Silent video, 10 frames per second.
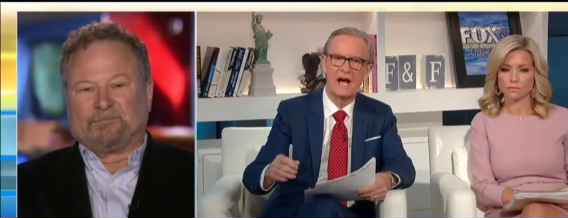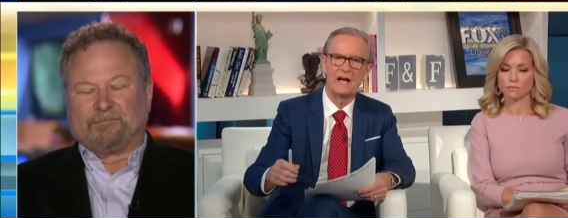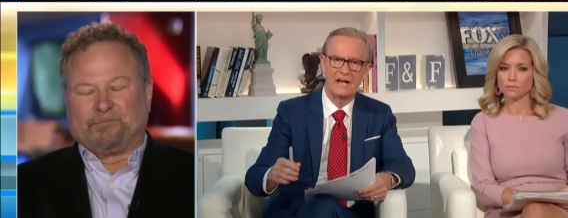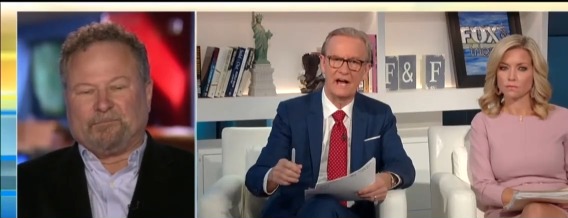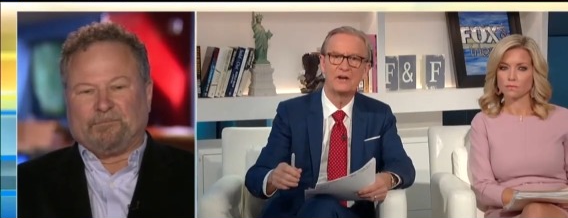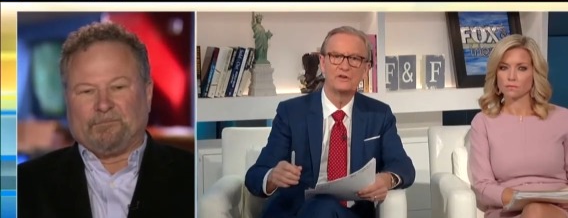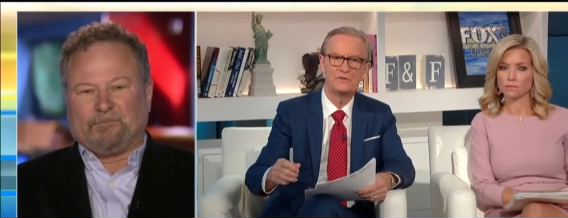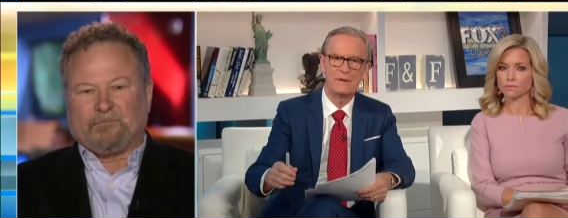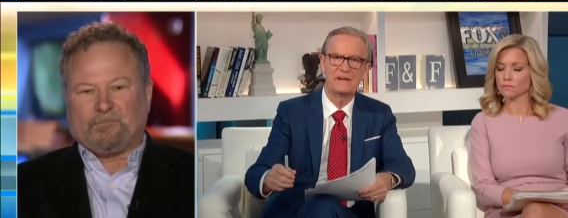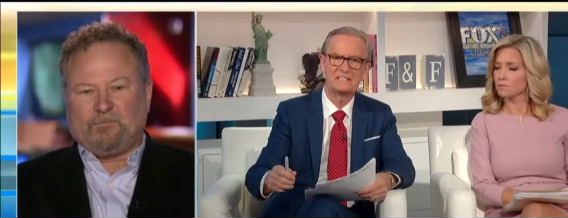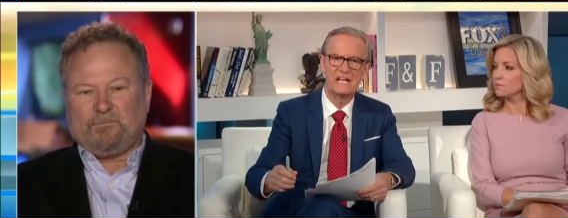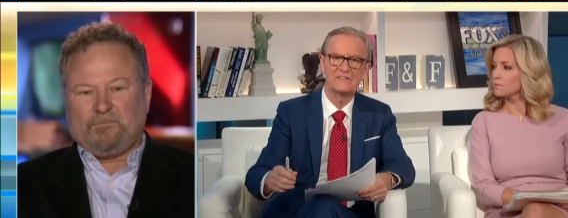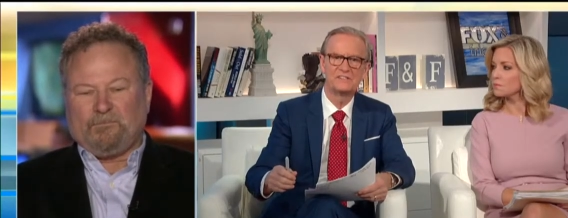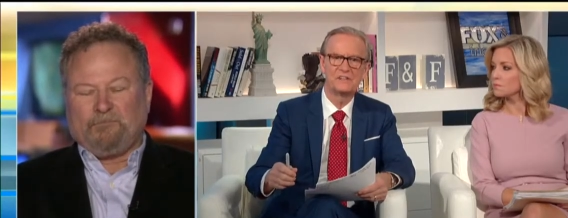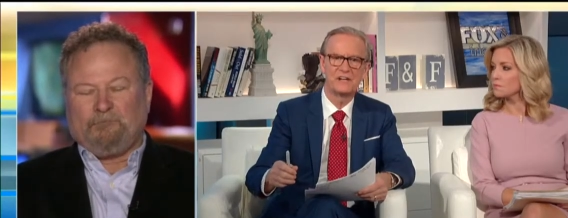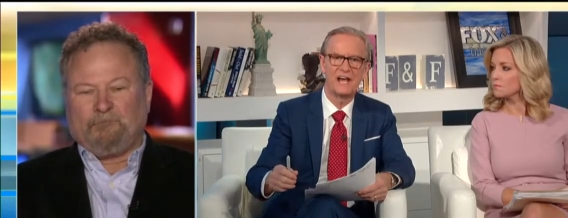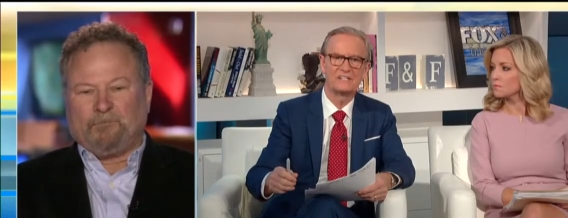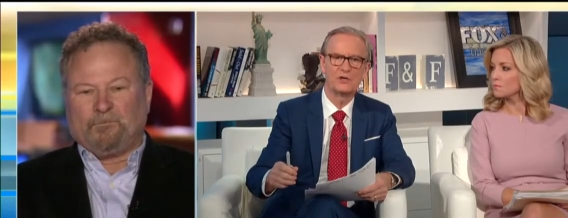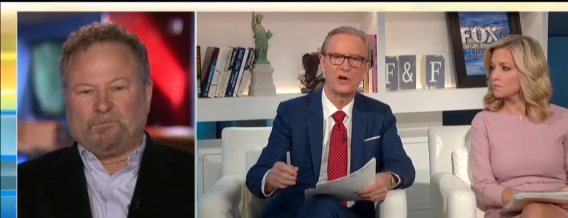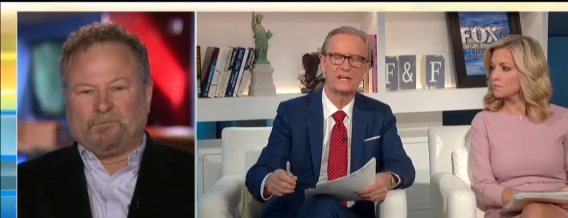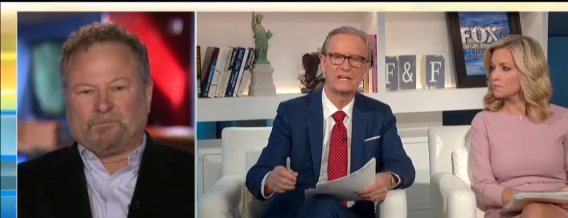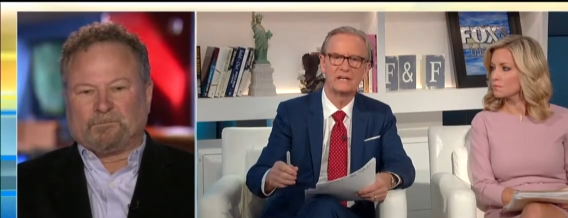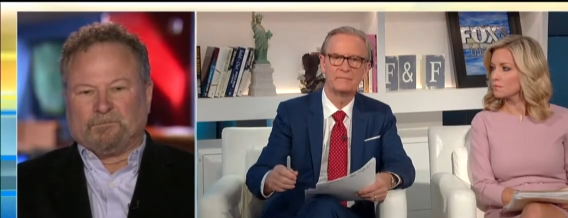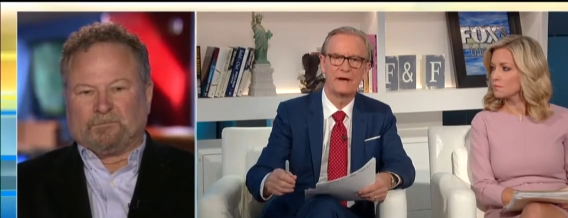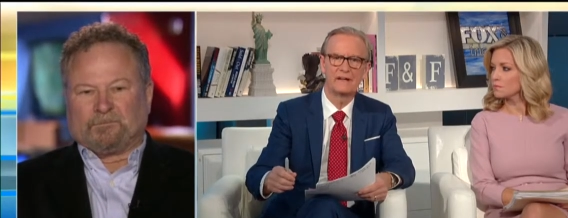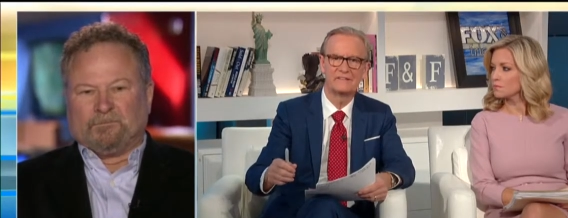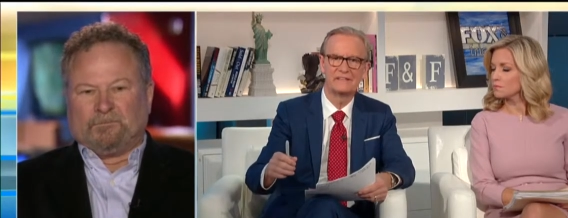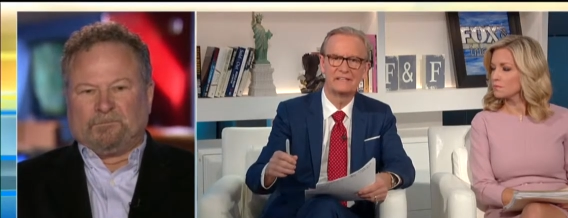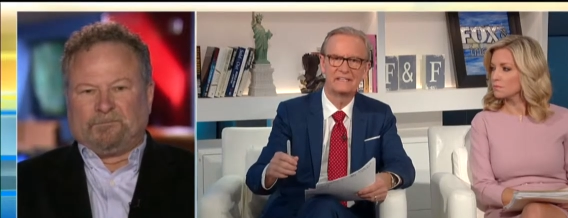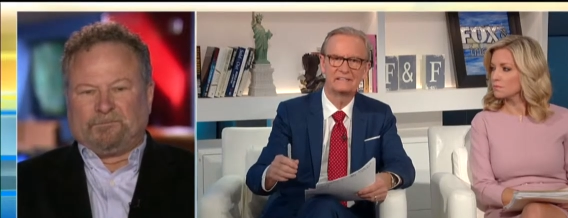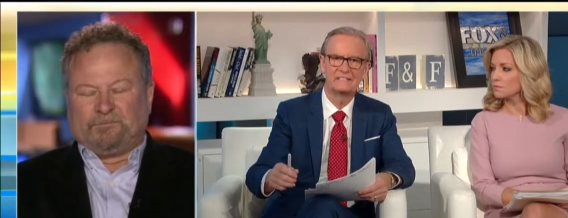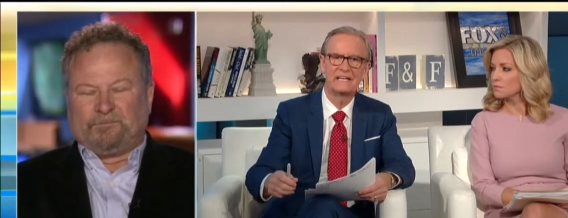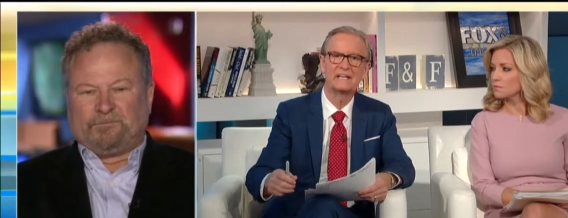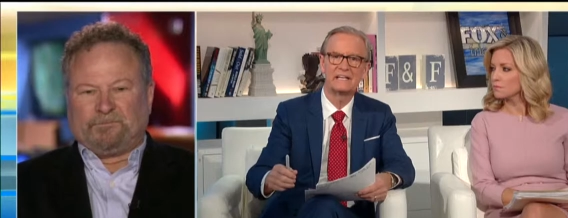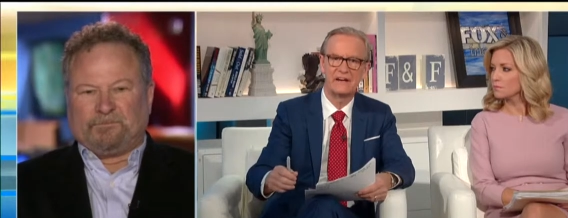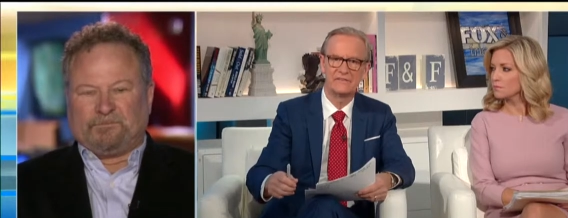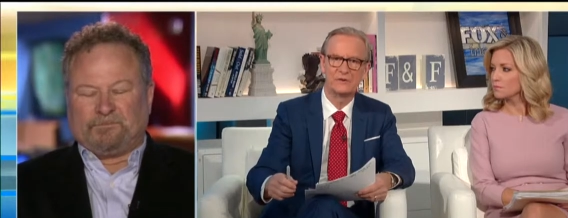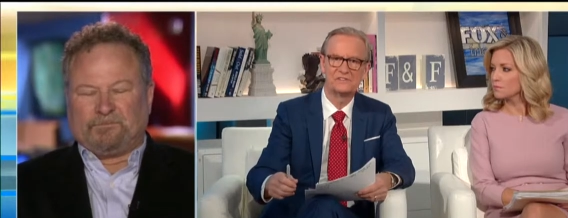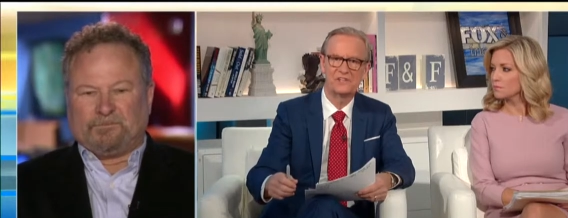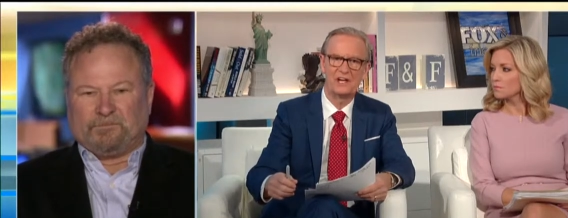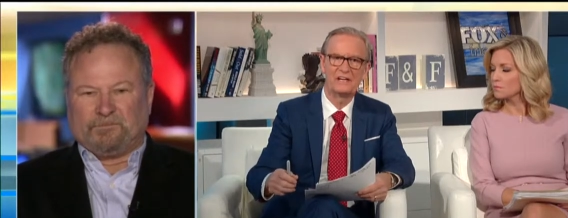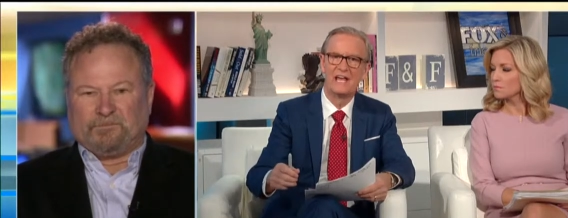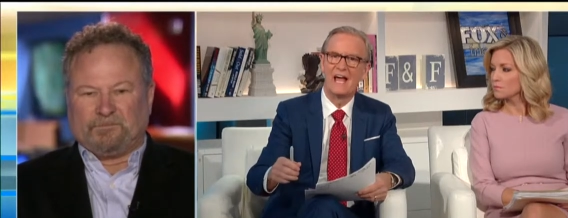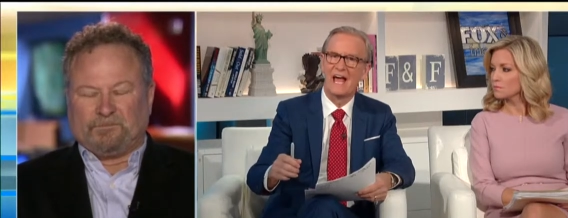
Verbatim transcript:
Speaker 1: I, I, know you've been on television a lot talking about the killing of your son.